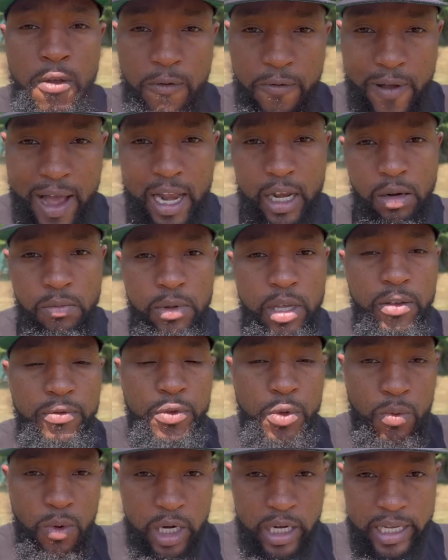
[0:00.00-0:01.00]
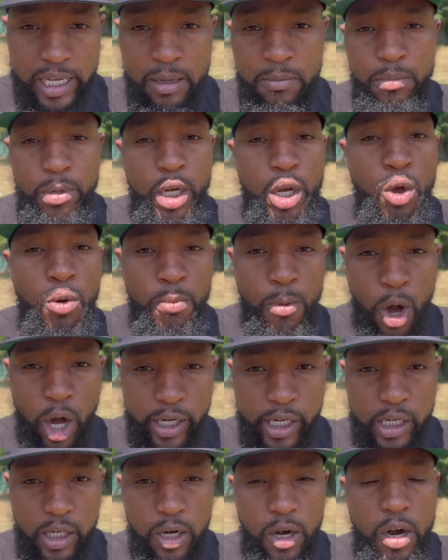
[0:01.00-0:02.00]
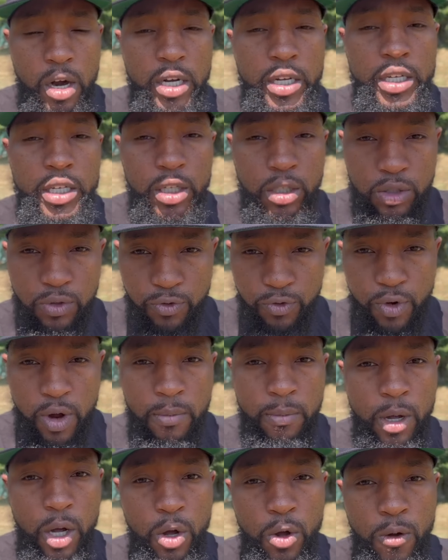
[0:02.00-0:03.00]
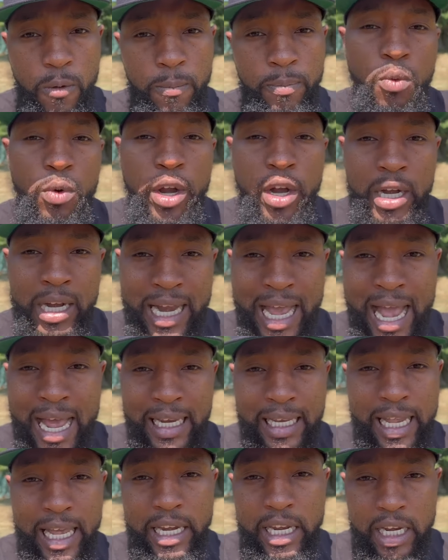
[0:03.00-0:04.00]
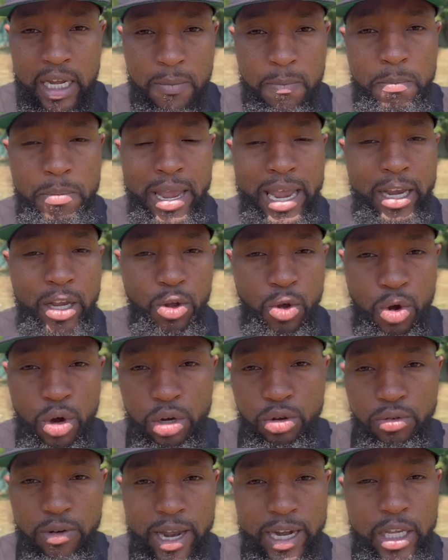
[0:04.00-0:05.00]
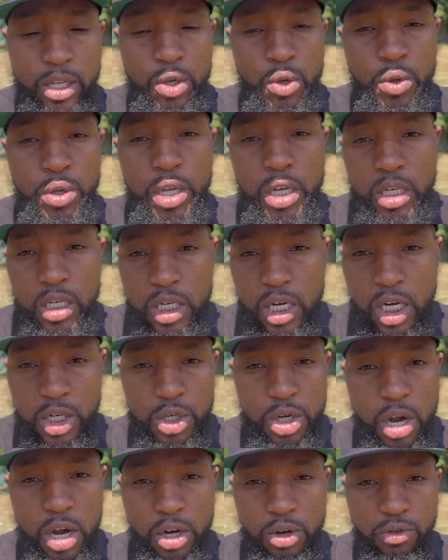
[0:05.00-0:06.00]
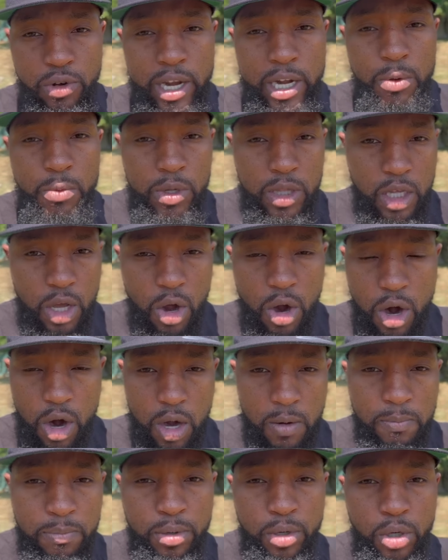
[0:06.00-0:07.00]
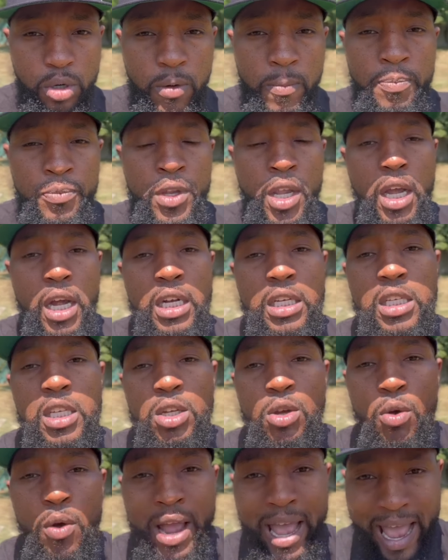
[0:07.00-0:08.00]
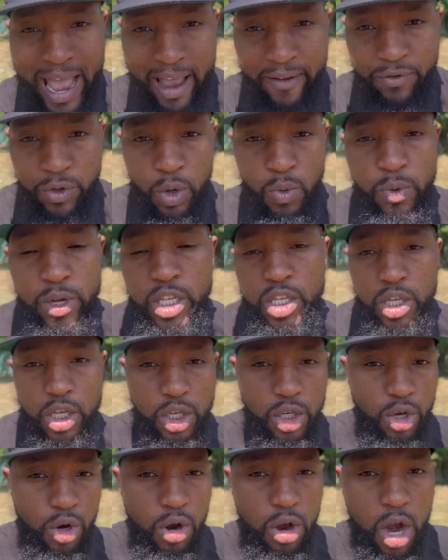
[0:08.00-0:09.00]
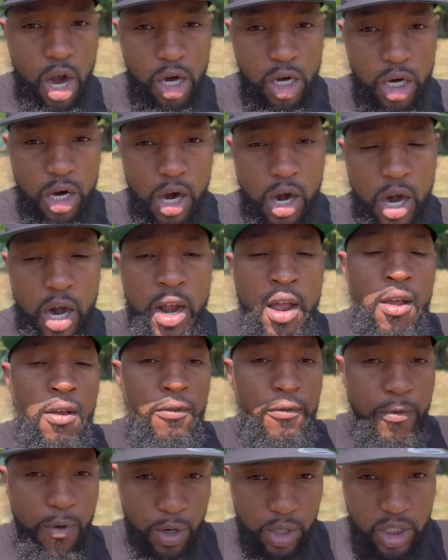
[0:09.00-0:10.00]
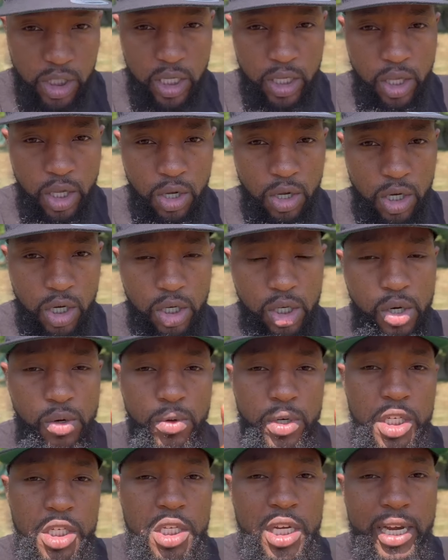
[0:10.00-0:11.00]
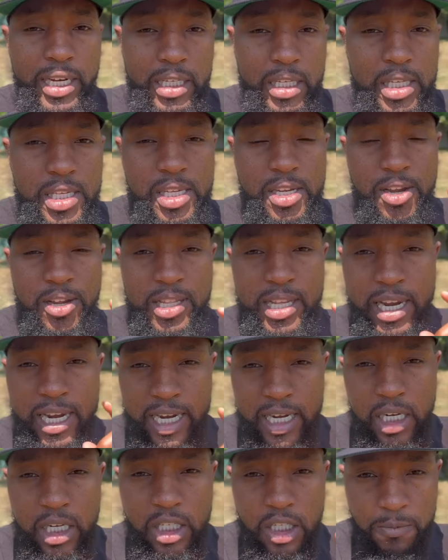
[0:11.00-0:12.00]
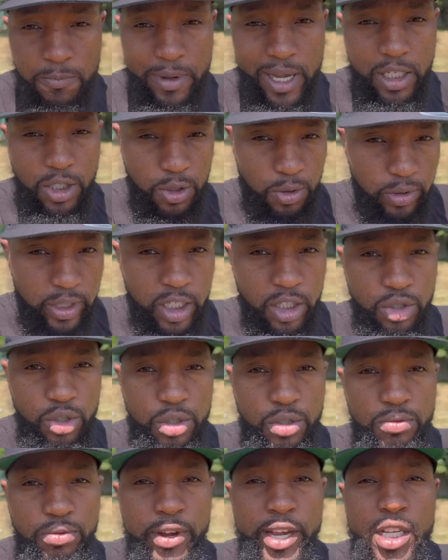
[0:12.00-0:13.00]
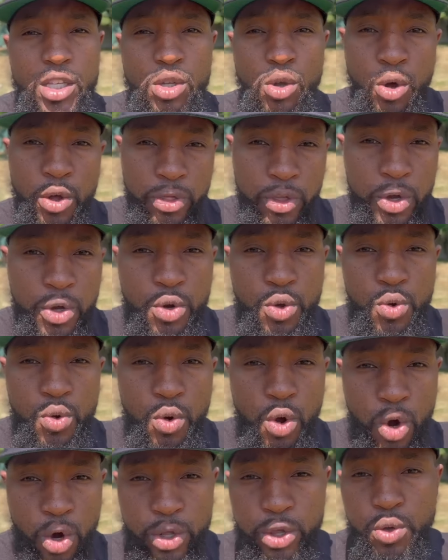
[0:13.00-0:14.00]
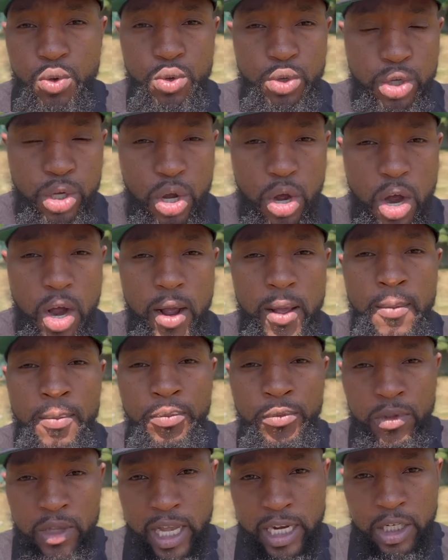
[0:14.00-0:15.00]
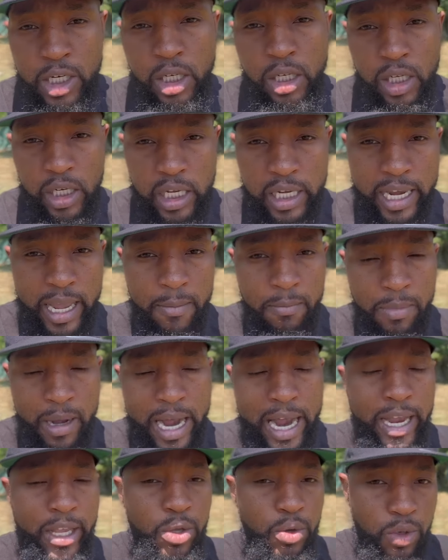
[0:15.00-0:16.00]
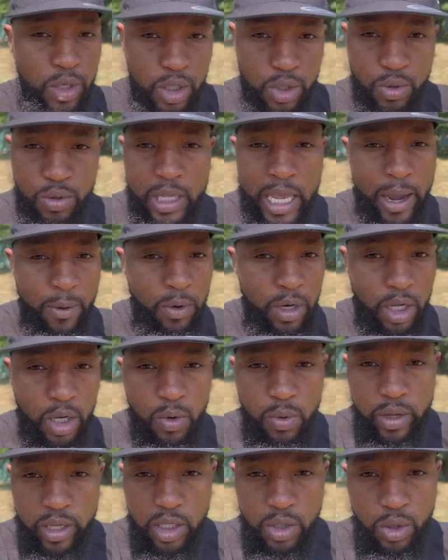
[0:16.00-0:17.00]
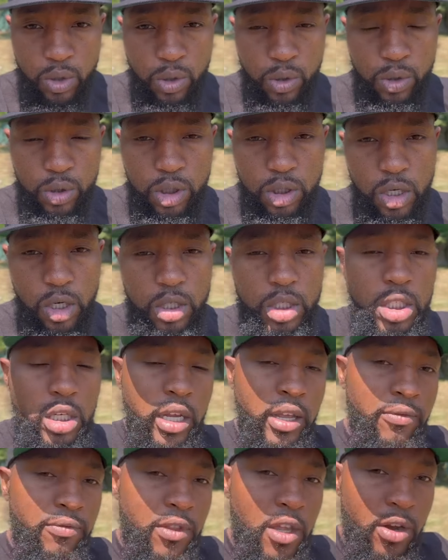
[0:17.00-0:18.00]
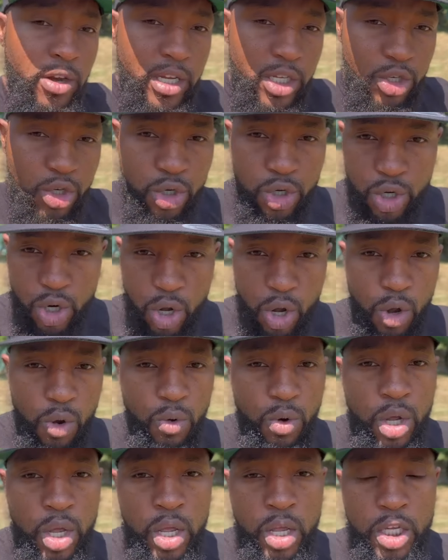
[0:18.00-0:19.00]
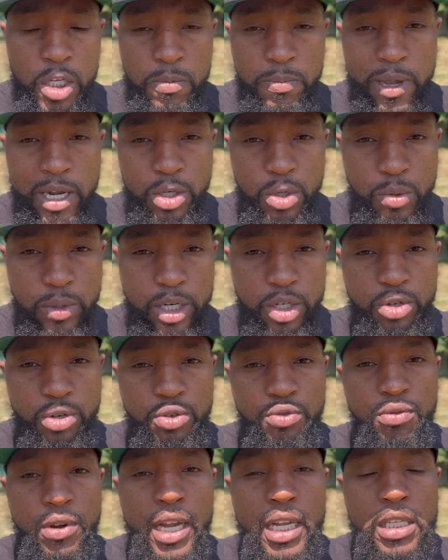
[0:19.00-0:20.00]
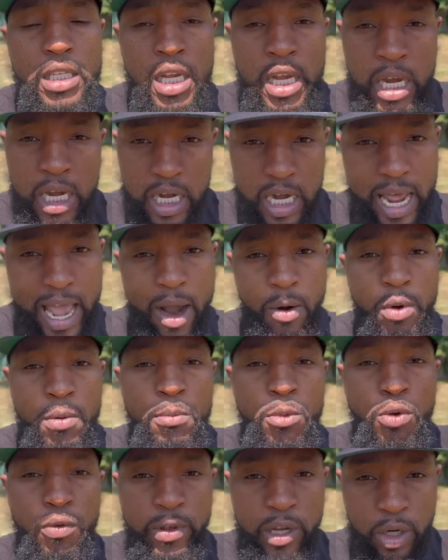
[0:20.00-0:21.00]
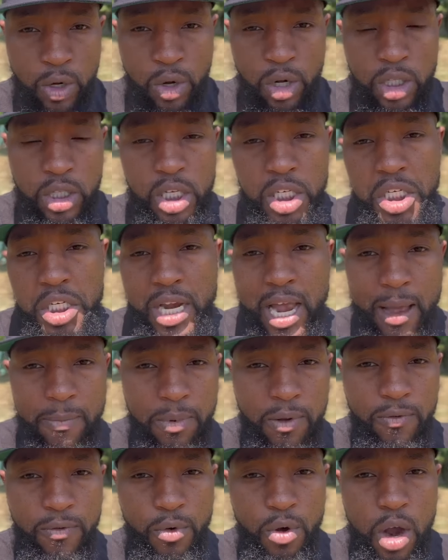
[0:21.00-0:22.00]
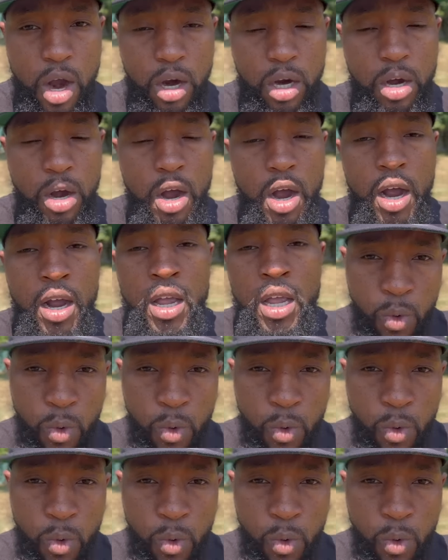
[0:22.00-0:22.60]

Follow me if you want to get below market car deals from home. We're not letting a bank or credit union touch our credit with a hard pull until after we secure our car. First thing you're going to do is check to see, are there any special interest rates on the new or used car that you're looking at buying. You can do that with a quick Google search. If there is no special interest rates, now we're moving on to shopping for our car.